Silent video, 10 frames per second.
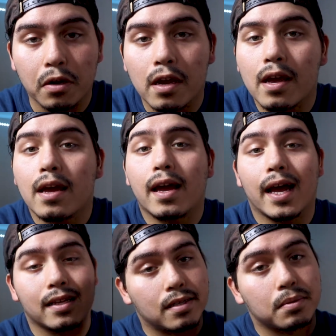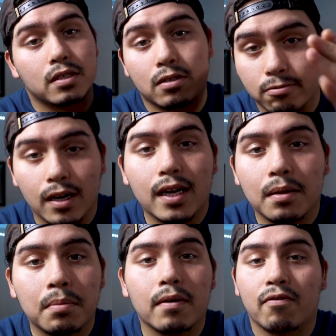and
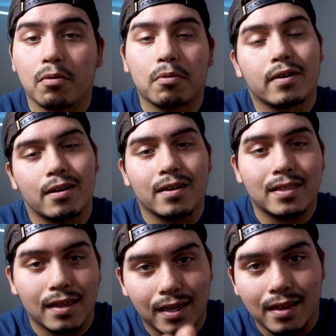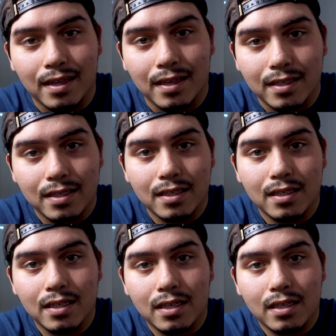subscribe for more content like this.
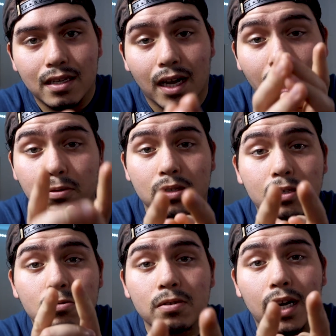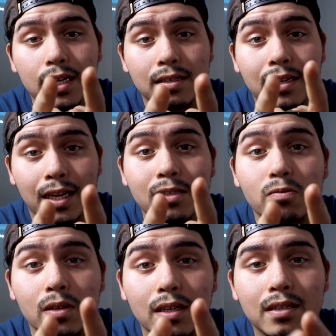I will see you guys next
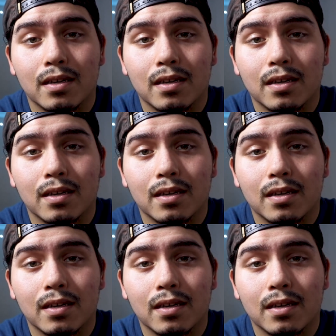week.